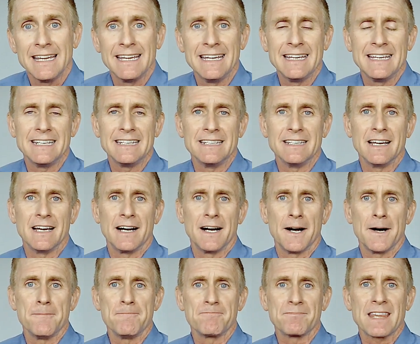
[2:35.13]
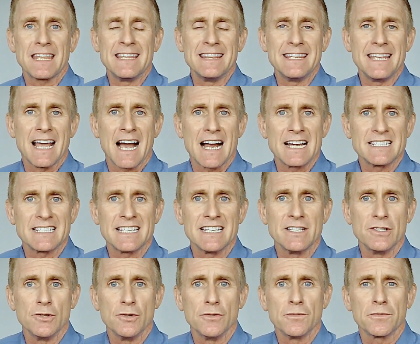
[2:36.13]
in, um, in the
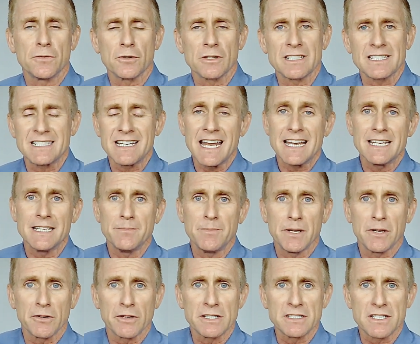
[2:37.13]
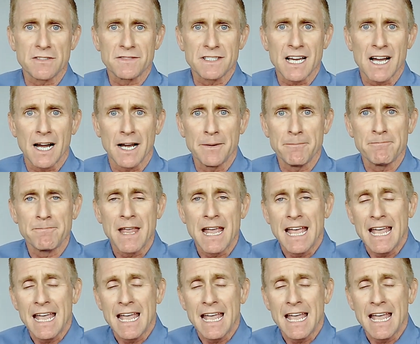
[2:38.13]
ICU for extended periods of time.